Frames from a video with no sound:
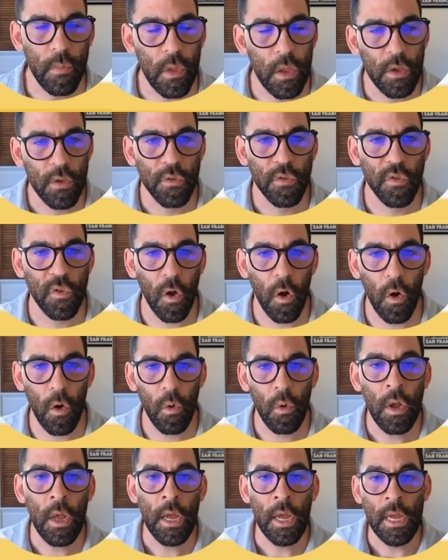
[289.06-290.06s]

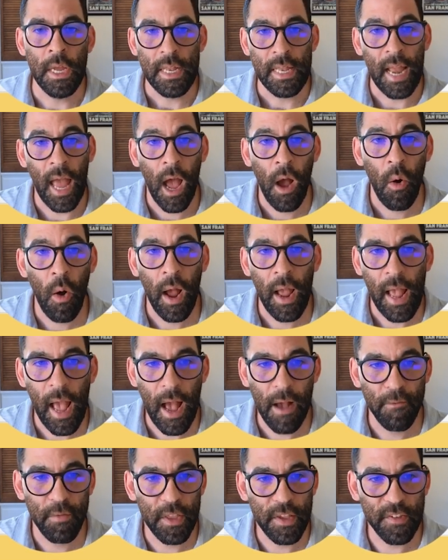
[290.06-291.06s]
So now I
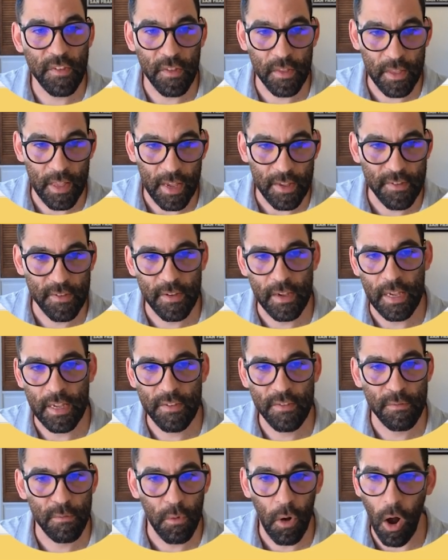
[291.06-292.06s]
have this list.
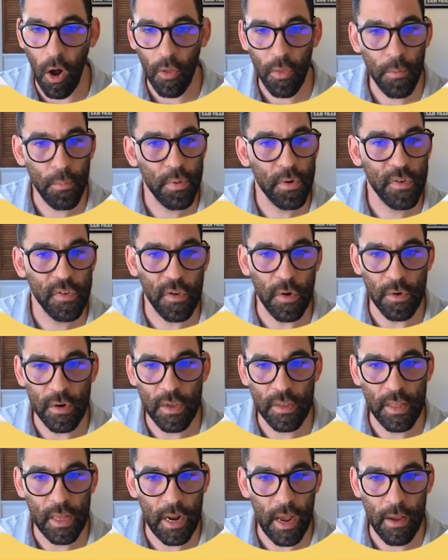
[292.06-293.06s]
It's all the
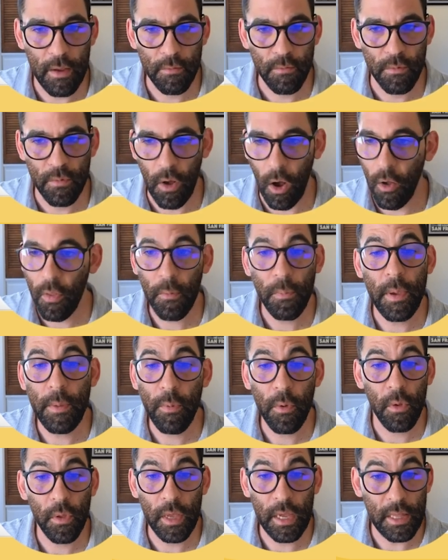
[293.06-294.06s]
persona that I, all the
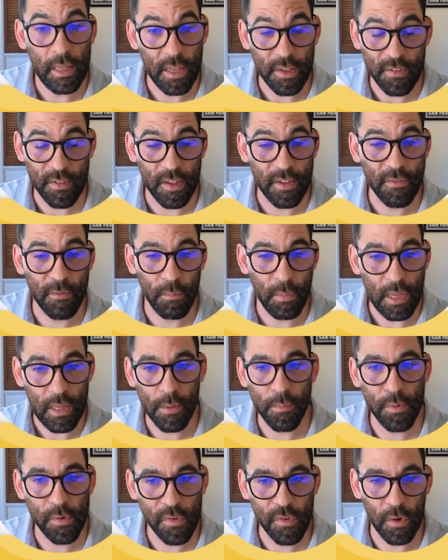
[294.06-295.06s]
people in this list meet the
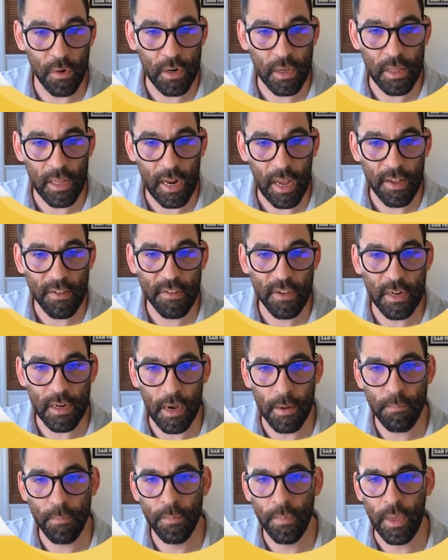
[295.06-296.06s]
persona that I set
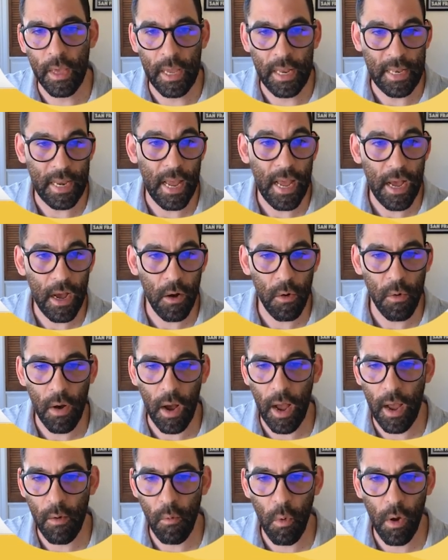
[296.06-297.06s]
up. And now
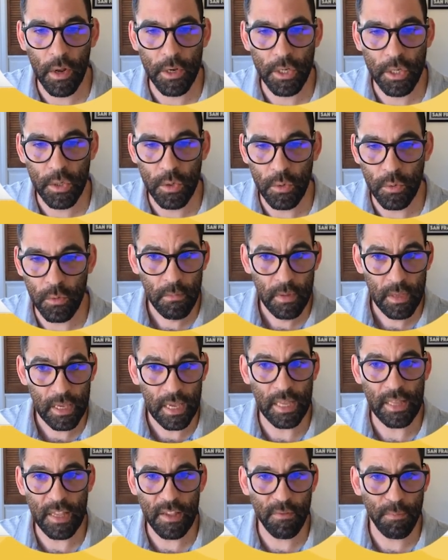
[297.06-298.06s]
I want to
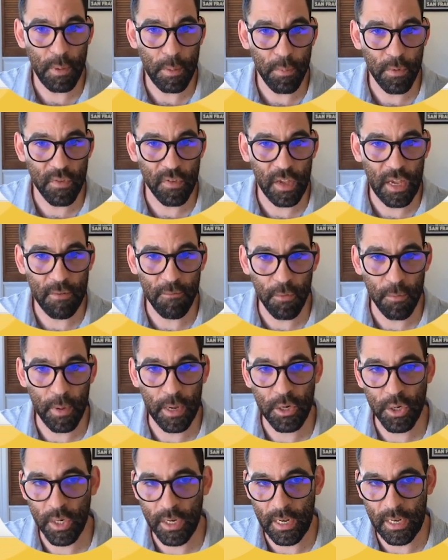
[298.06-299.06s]
get these people's
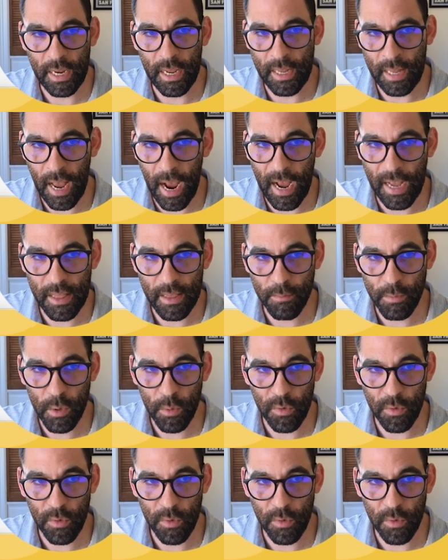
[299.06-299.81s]
information and, and add them to a